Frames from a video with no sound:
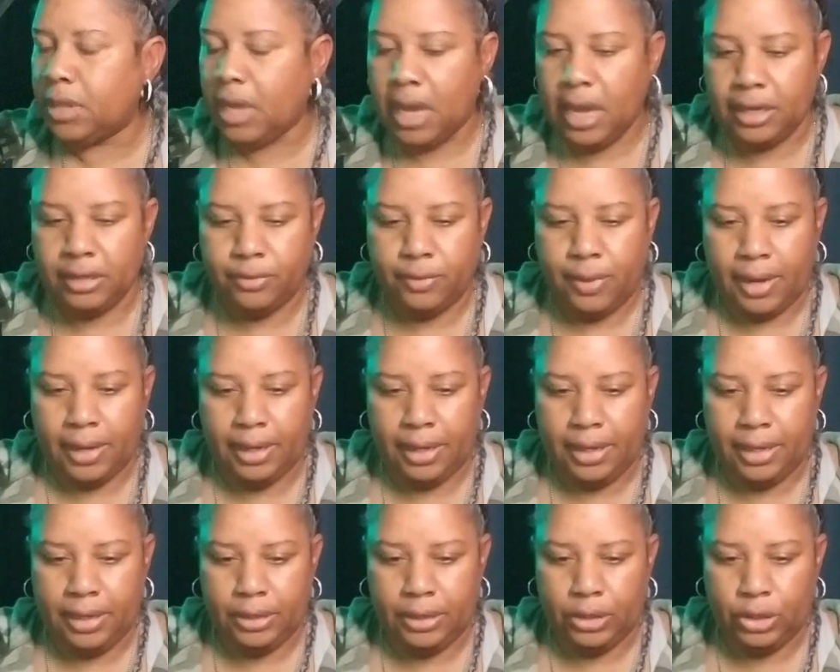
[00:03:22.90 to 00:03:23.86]
ties
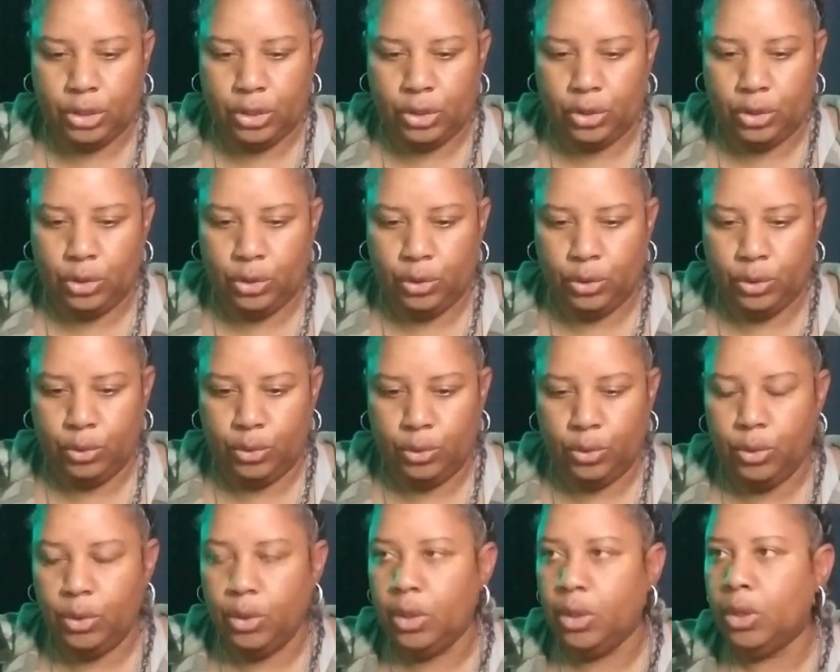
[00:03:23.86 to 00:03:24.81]
right
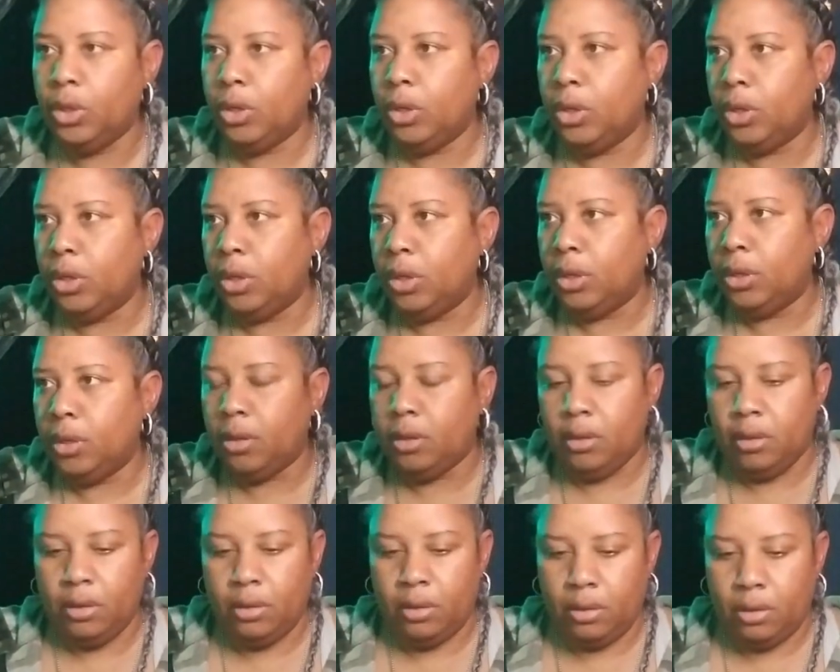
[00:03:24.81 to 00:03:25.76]
into
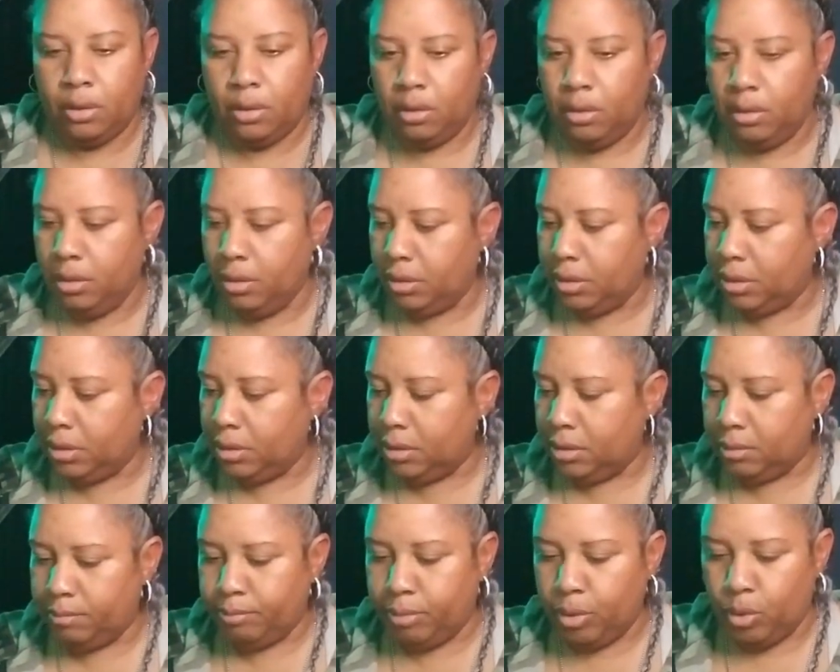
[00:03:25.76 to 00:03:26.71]

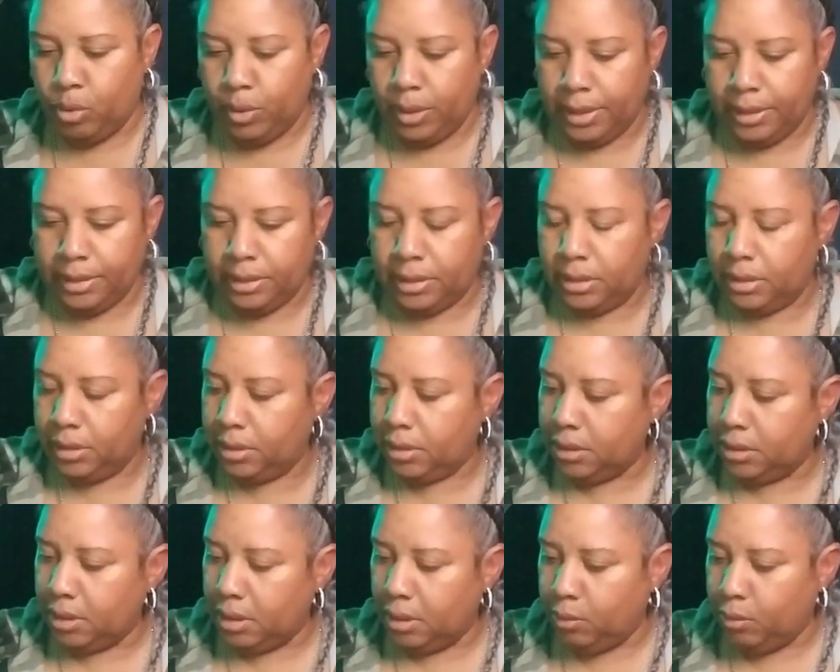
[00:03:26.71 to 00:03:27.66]
this
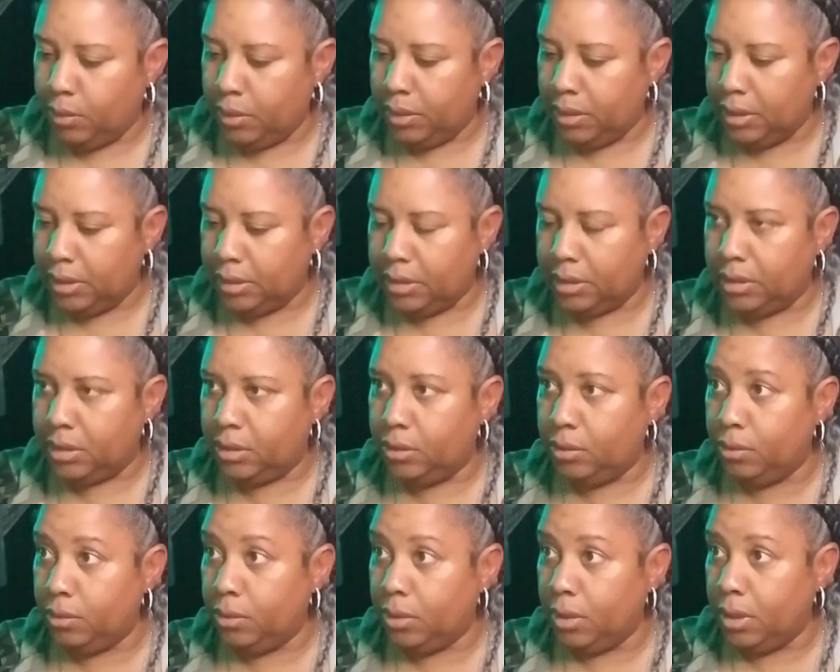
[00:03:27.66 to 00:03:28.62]
point I want us
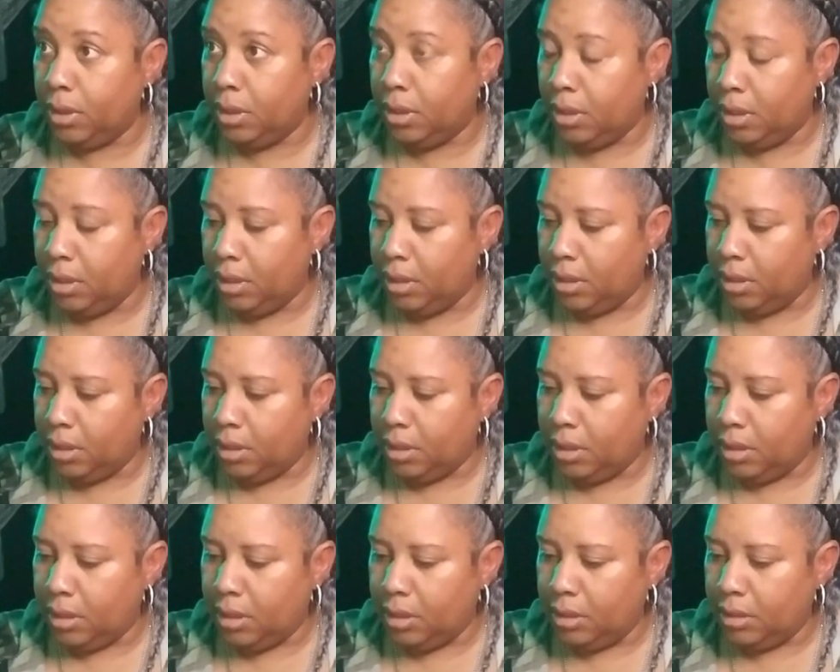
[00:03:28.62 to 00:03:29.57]
to
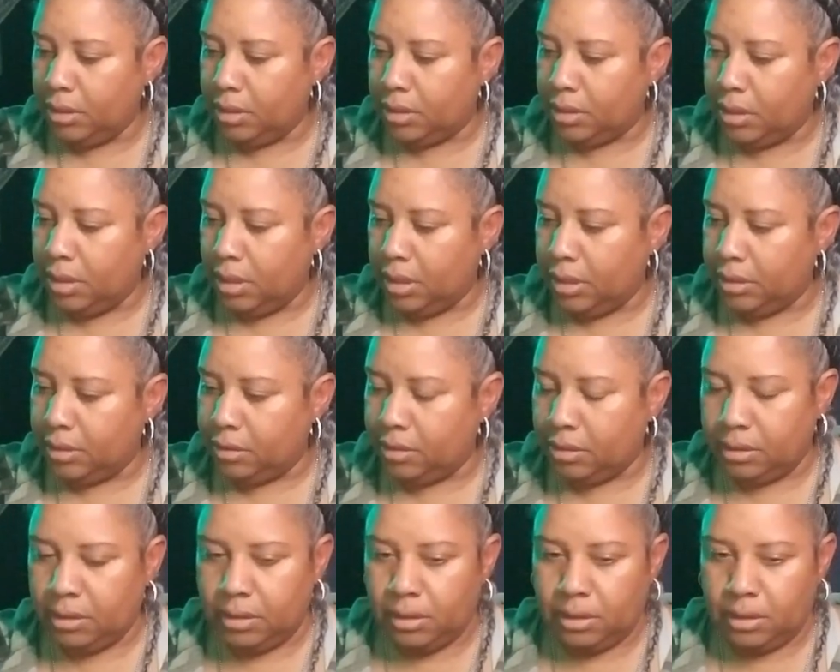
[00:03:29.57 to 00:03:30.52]

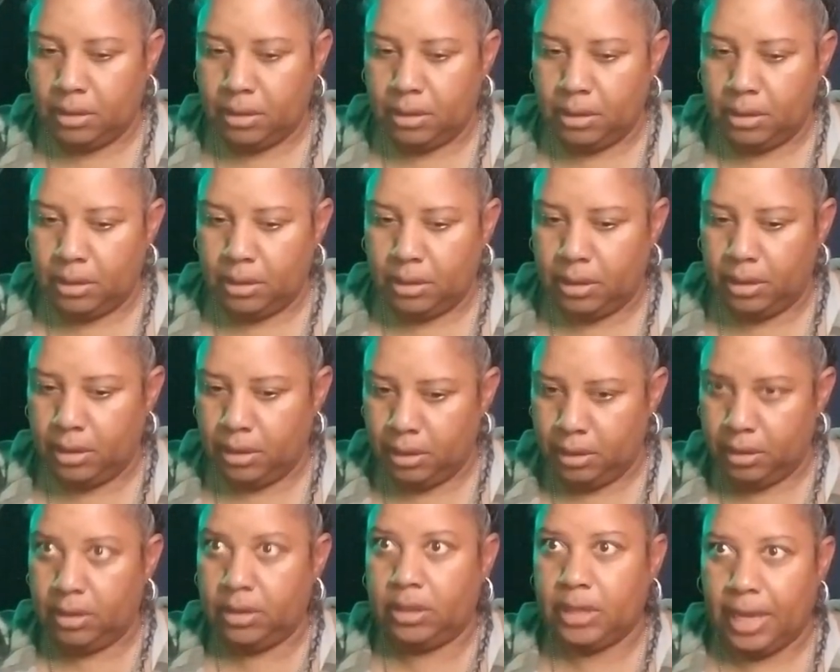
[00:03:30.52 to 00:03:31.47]
discuss
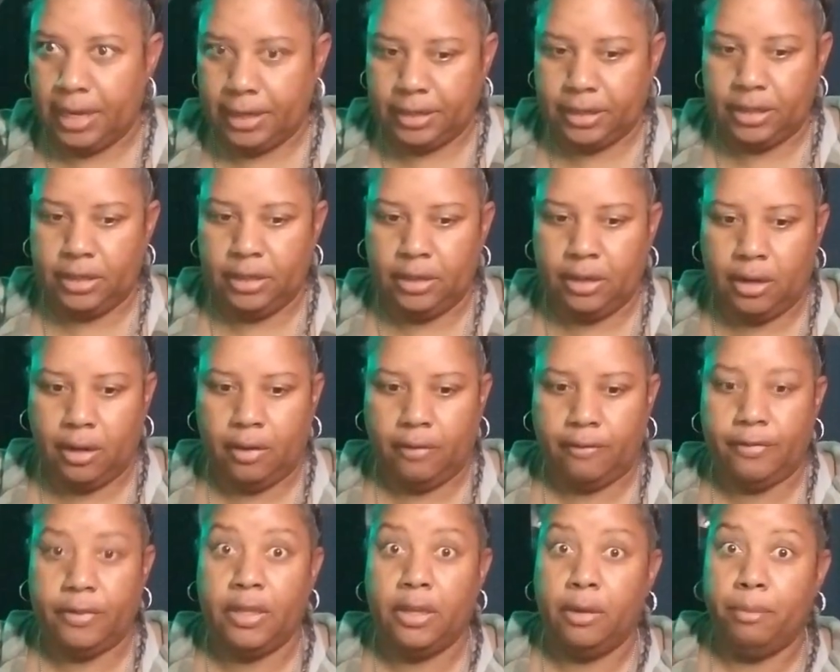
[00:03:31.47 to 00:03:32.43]
in this section
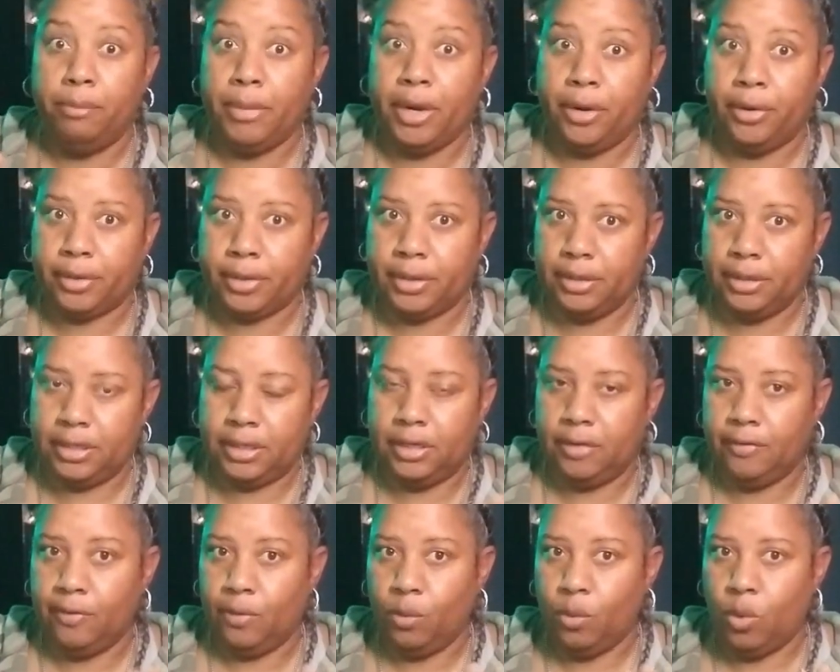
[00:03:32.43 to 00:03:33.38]
of the American
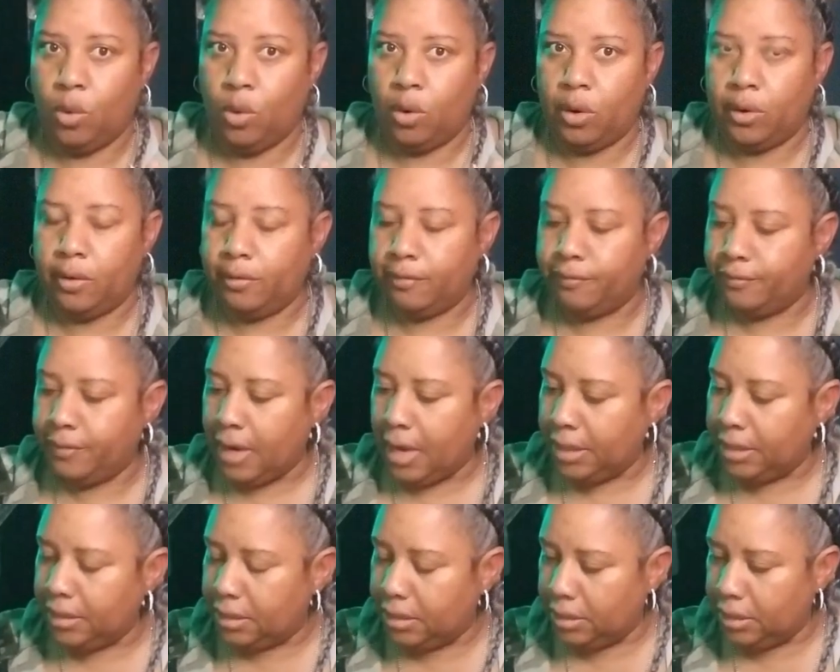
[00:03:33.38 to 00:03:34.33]
Civil War of
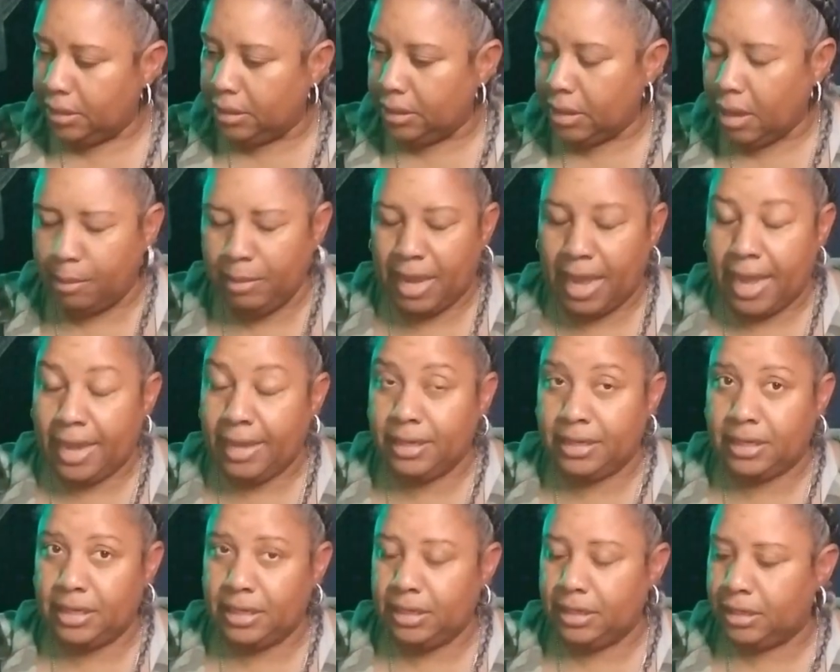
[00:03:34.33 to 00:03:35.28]

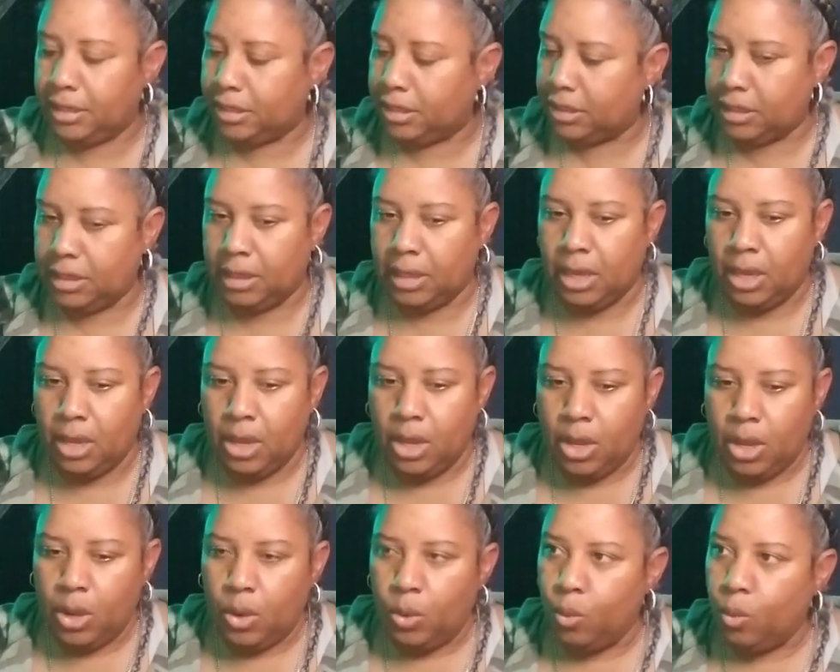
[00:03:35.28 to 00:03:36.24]

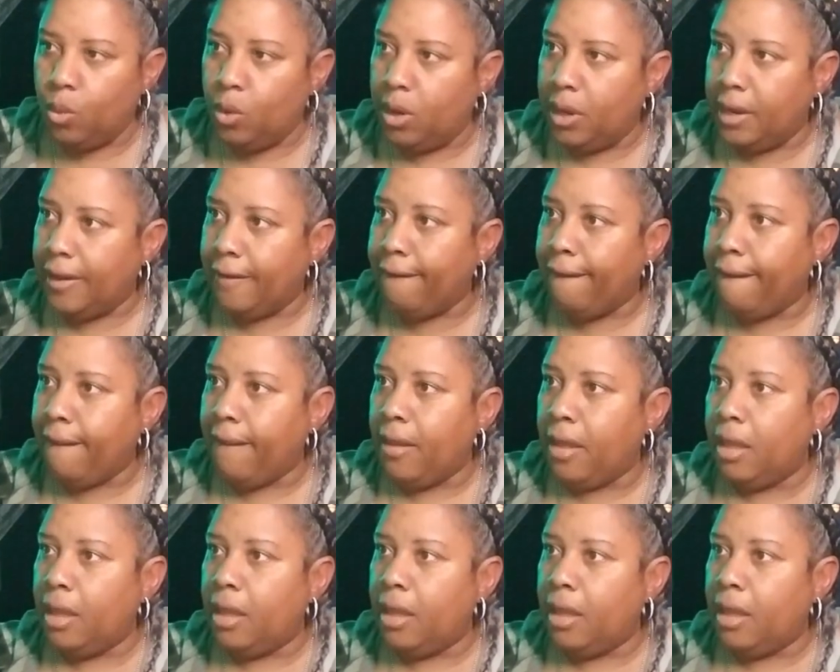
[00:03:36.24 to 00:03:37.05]
1861.